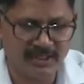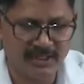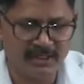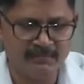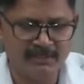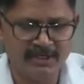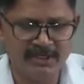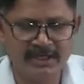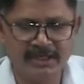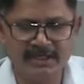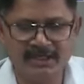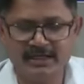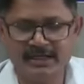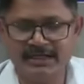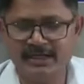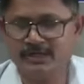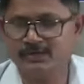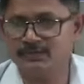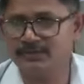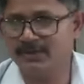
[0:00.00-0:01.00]

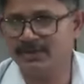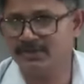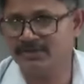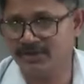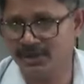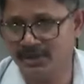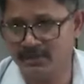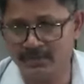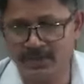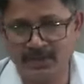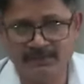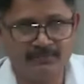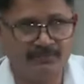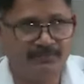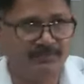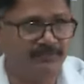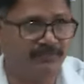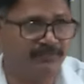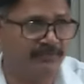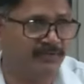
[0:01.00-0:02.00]
immediately SP Jiribam
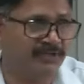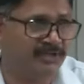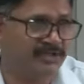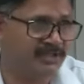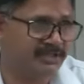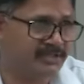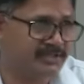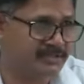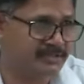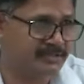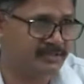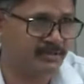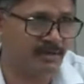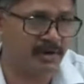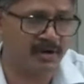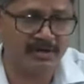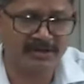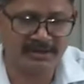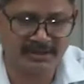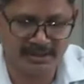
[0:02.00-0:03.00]
with his
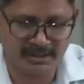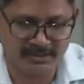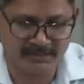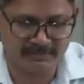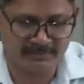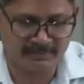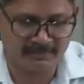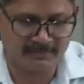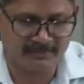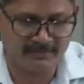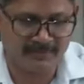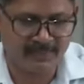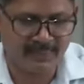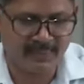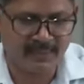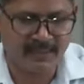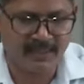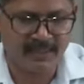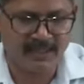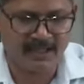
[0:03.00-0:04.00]
strong team
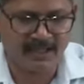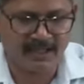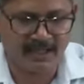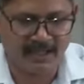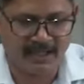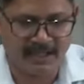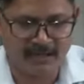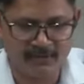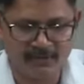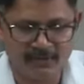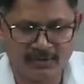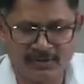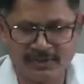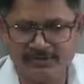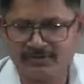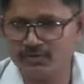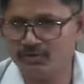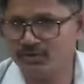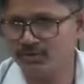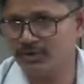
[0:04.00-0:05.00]
have
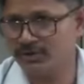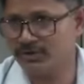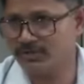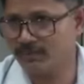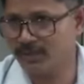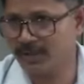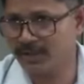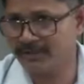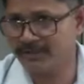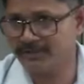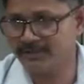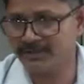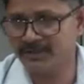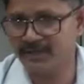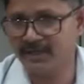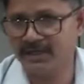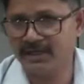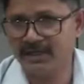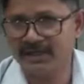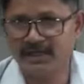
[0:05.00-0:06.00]
rushed to the spot.
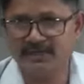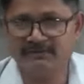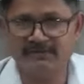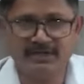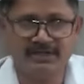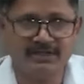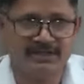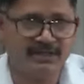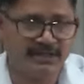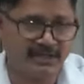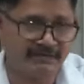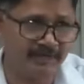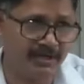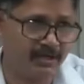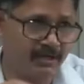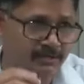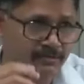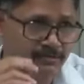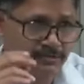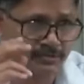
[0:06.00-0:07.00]
Even they
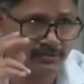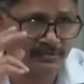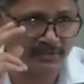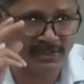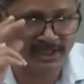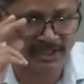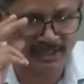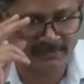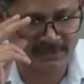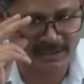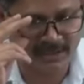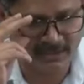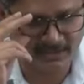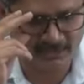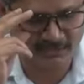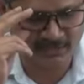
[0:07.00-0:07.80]
were also came under